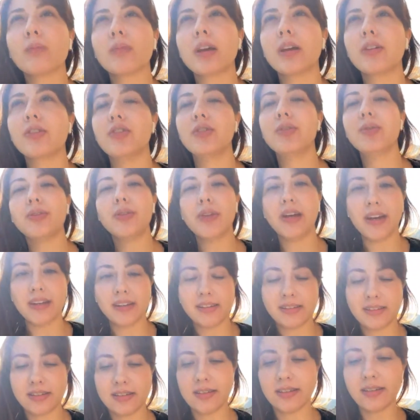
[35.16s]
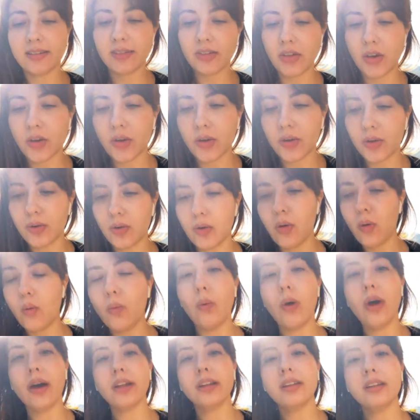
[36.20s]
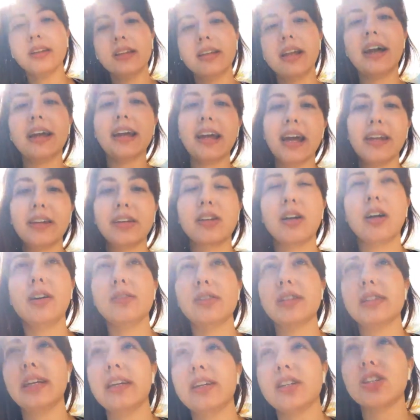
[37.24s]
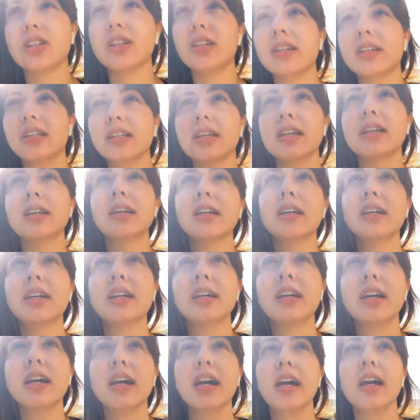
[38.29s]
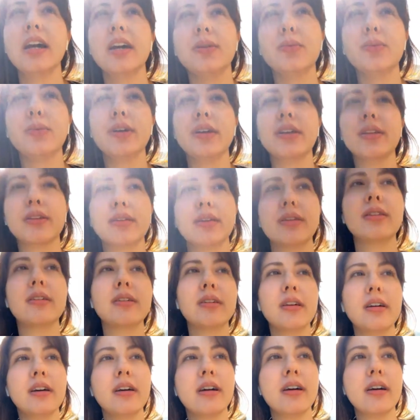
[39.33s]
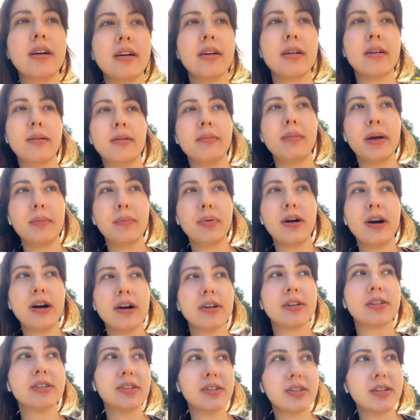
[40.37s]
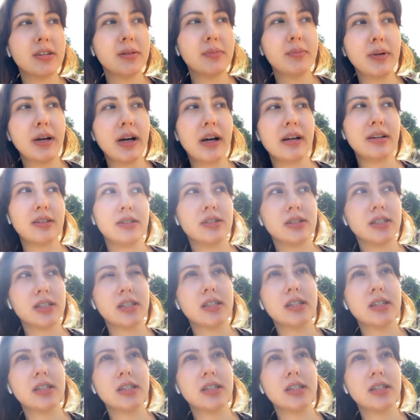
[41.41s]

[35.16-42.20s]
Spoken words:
two things. So one, I had a conversation with my partner about